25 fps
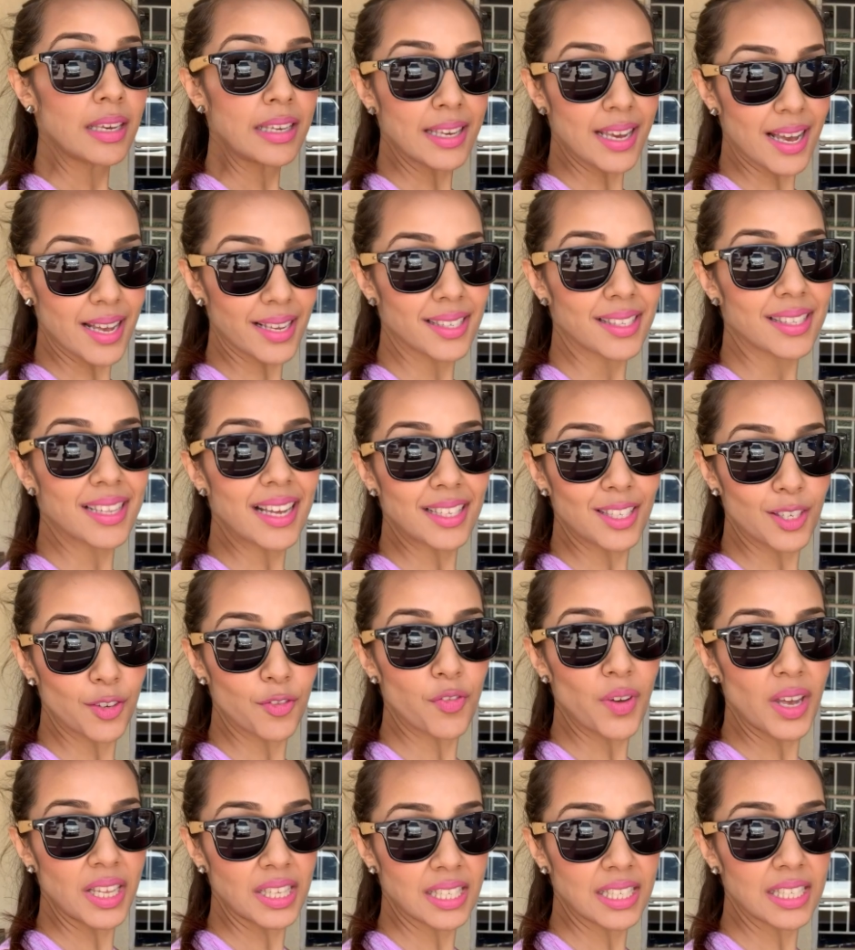Yes, that's a
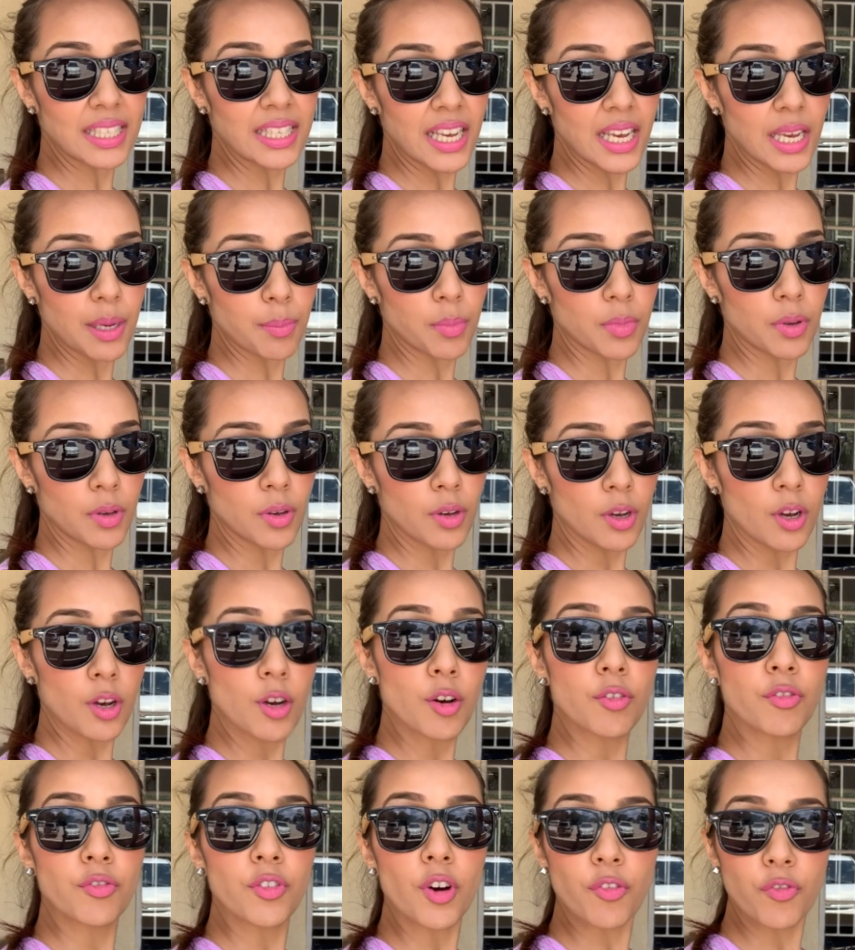fancy name
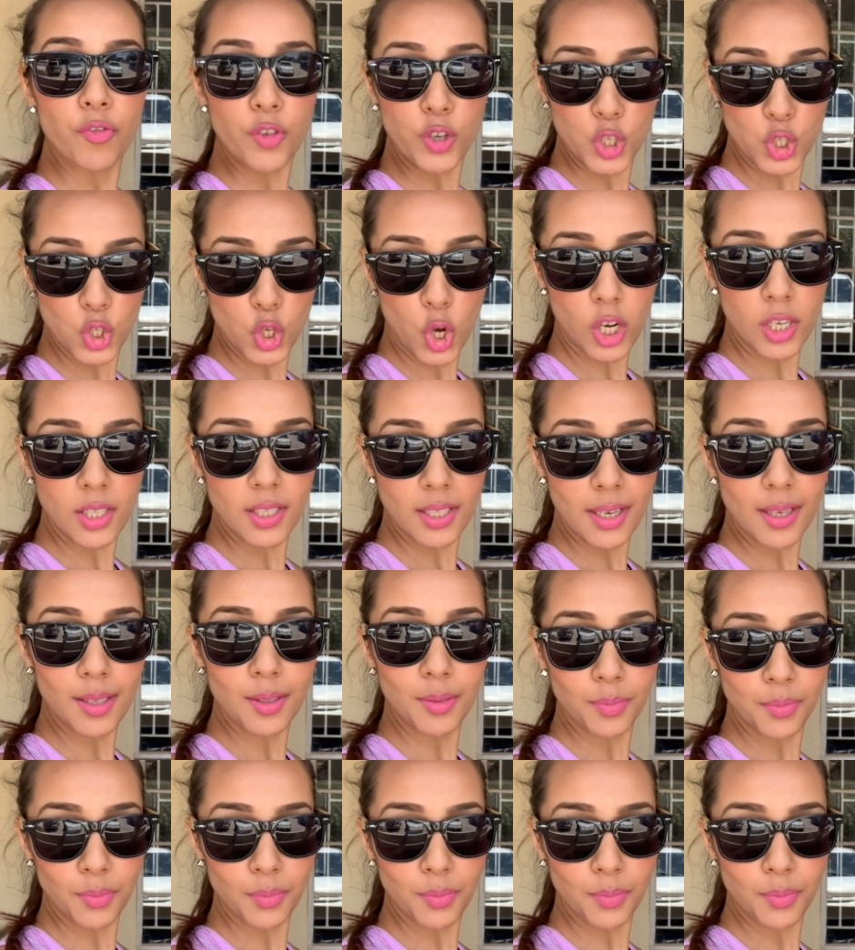for foot doctor.